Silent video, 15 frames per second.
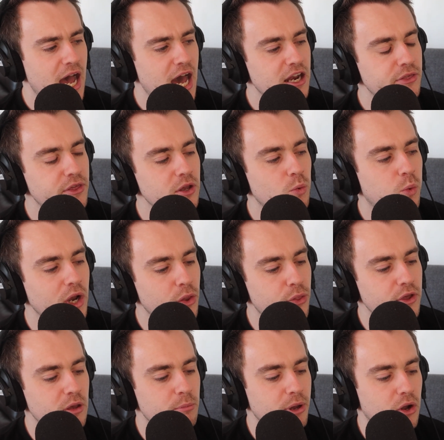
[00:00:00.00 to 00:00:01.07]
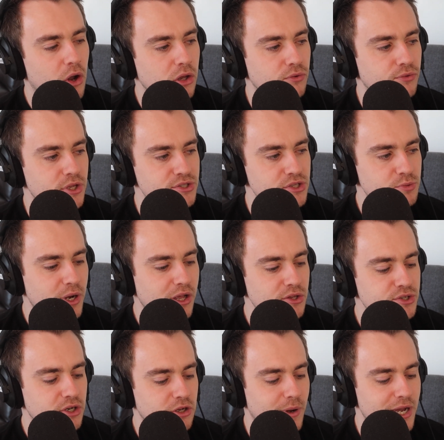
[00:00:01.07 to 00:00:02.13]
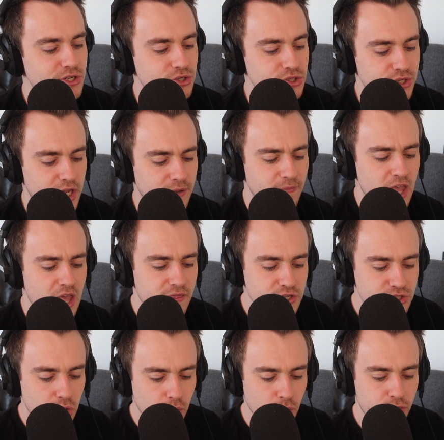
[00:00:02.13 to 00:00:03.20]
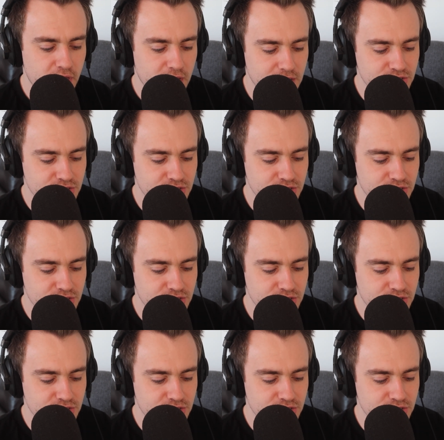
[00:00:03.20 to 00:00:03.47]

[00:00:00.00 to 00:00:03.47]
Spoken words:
And I think one thing about all of this, as well as our questions, like this whole thing